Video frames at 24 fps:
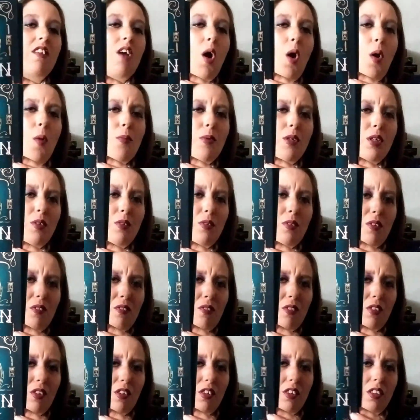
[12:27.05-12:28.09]
so
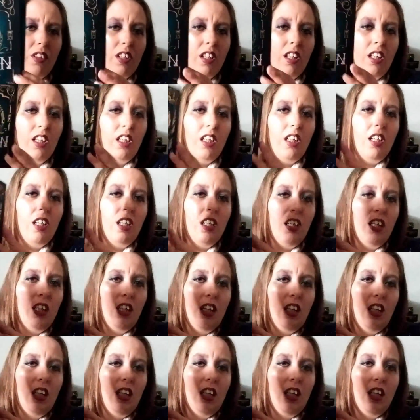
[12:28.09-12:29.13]
beautiful.
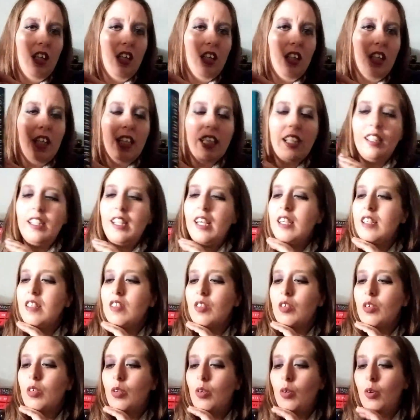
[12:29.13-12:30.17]
Like, that
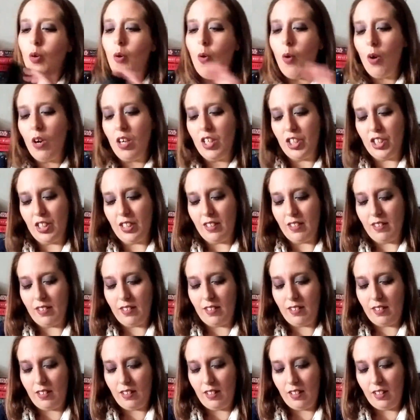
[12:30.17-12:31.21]
is
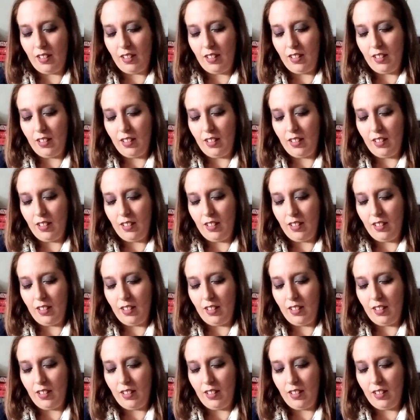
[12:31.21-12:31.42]
gorgeous.